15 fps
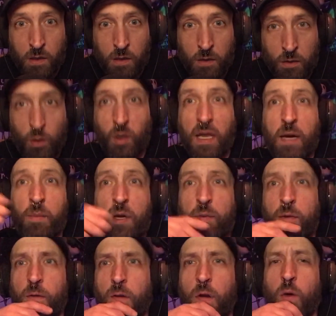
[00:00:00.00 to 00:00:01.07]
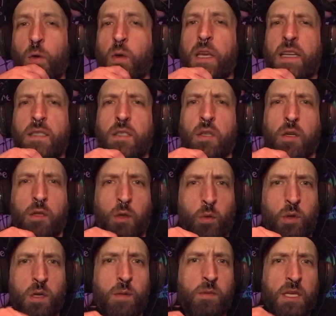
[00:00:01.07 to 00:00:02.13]
So a lot of people are, oh, cases aren't
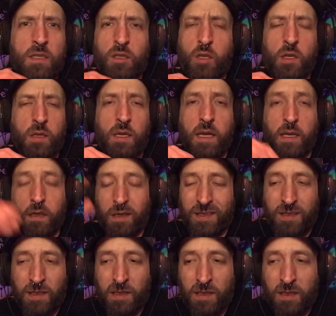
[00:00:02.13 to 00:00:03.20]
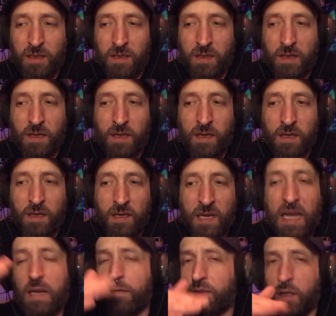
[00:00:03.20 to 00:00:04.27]
going up. That's a good thing.
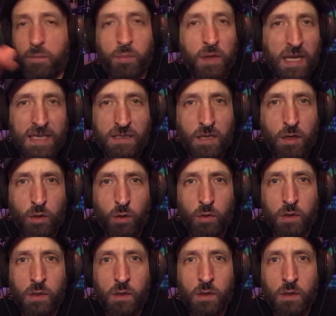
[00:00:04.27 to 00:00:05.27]
Not if they're plateaued.